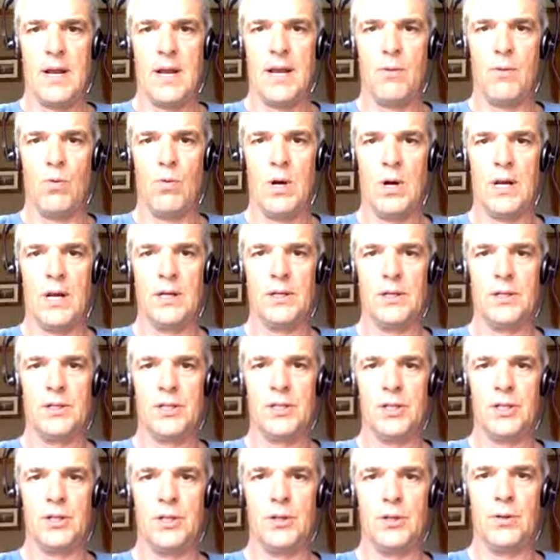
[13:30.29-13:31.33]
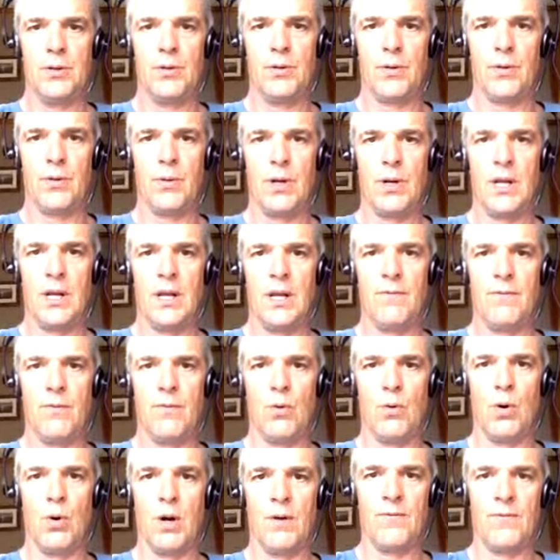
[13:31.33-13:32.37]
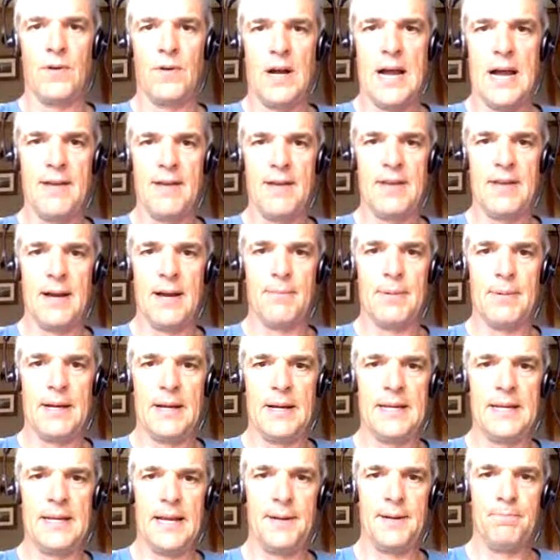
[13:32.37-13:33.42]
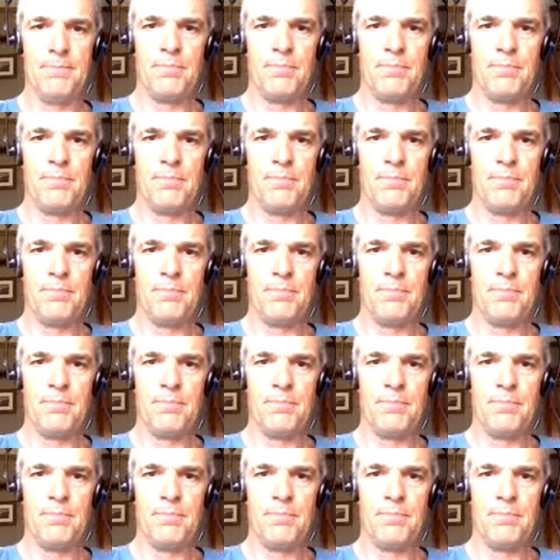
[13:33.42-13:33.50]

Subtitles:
1, 2, 3, 4, 5. Yep, I did.